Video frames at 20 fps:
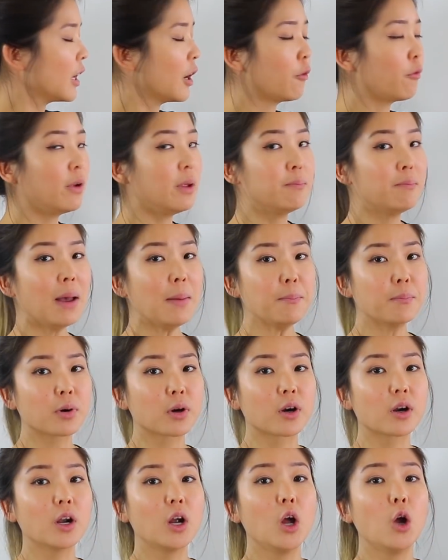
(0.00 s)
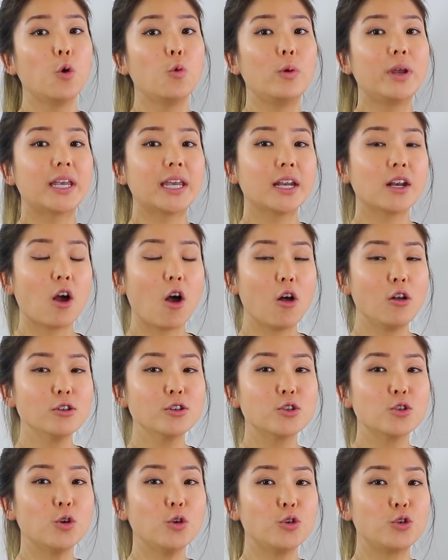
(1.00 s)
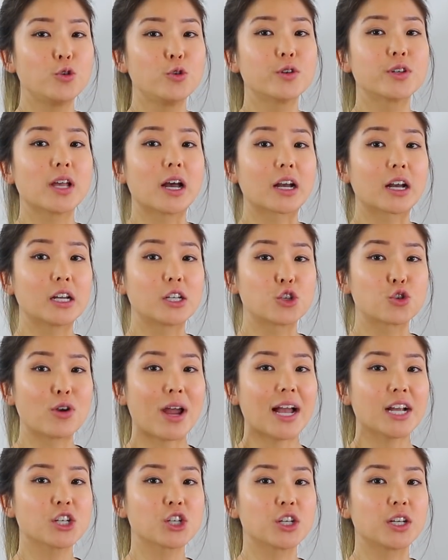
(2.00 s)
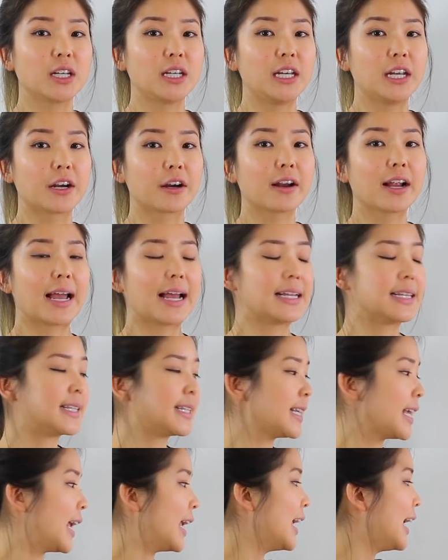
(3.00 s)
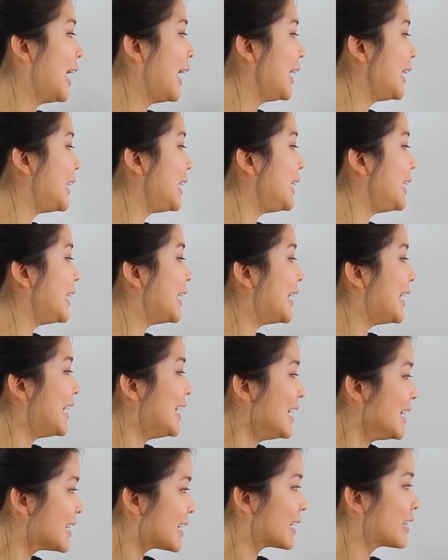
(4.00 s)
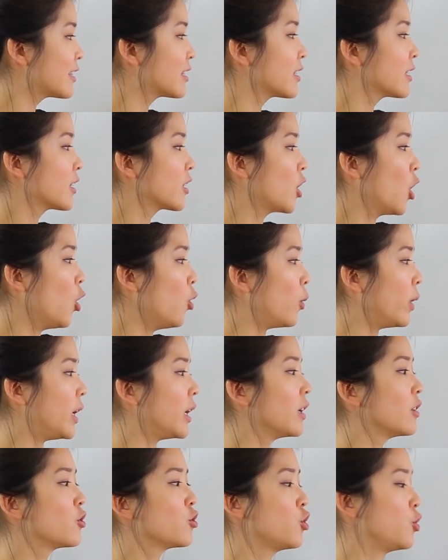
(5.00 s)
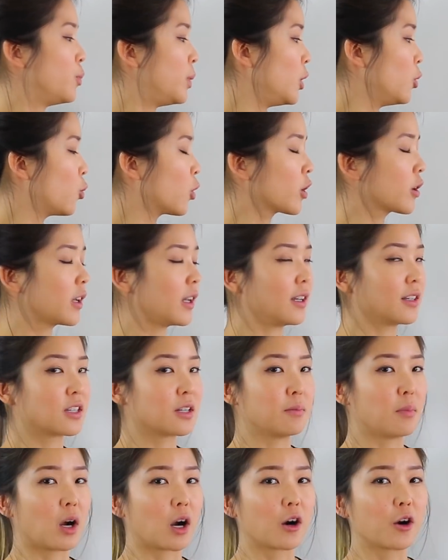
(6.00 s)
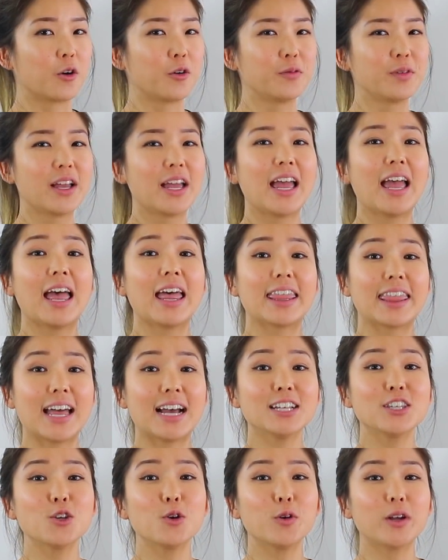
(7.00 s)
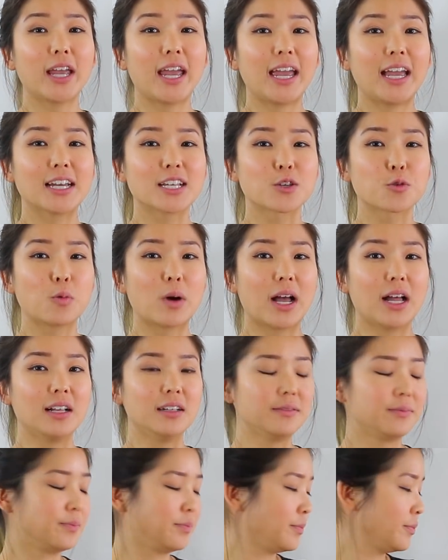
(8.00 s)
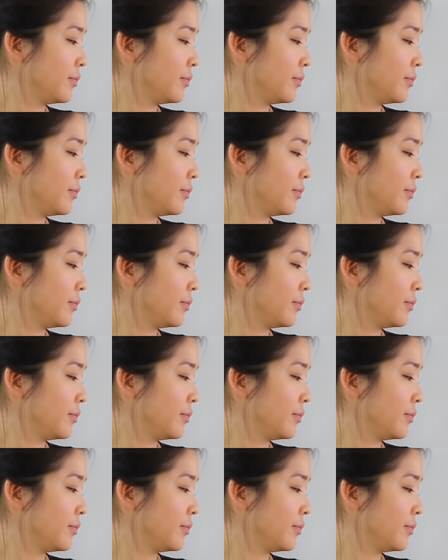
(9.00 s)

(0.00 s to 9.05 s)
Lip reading: Remember, we can also use a contraction here and say he isn't going to be working tomorrow. That's okay as well.